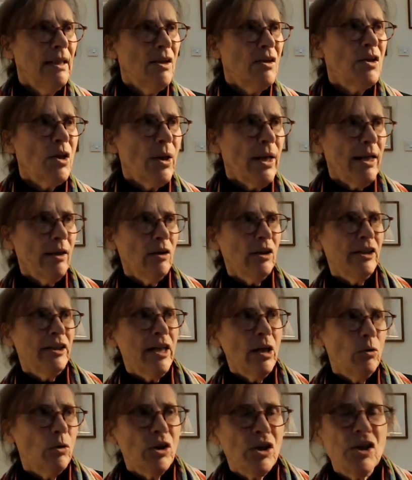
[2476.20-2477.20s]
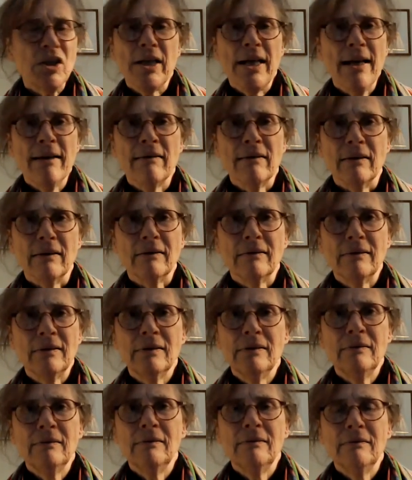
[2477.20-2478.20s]
So he'll yoke together
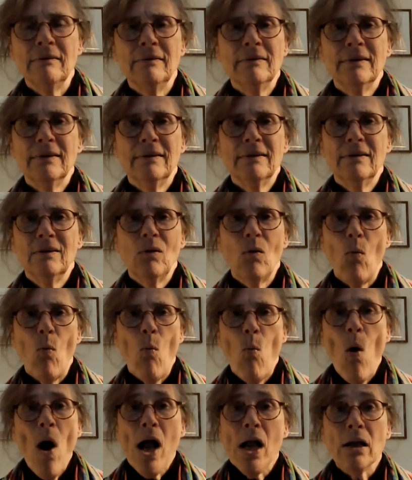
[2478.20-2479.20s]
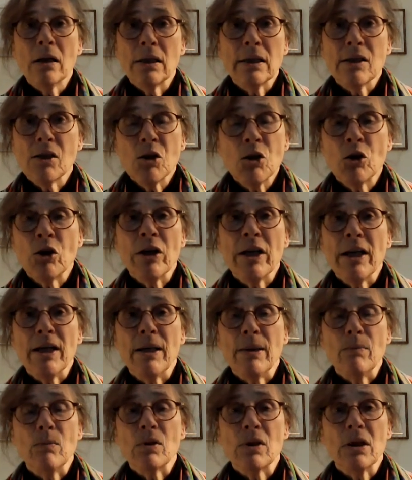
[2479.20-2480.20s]
two wild
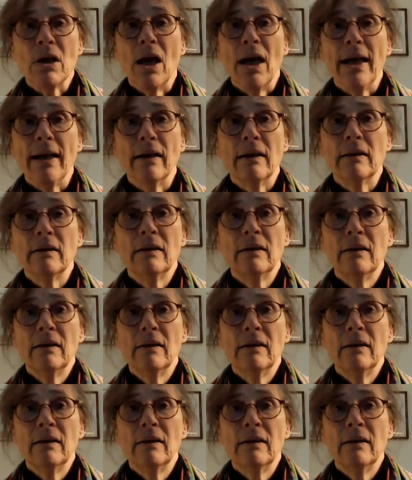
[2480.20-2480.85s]
extremes, like,